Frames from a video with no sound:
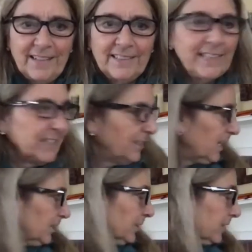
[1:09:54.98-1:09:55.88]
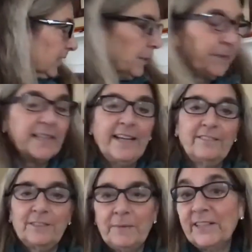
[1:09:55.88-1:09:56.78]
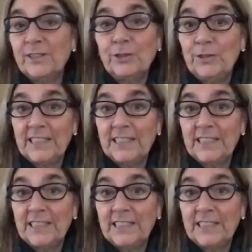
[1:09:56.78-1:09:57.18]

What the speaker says: Yeah, Dot just got up and left. My other two didn't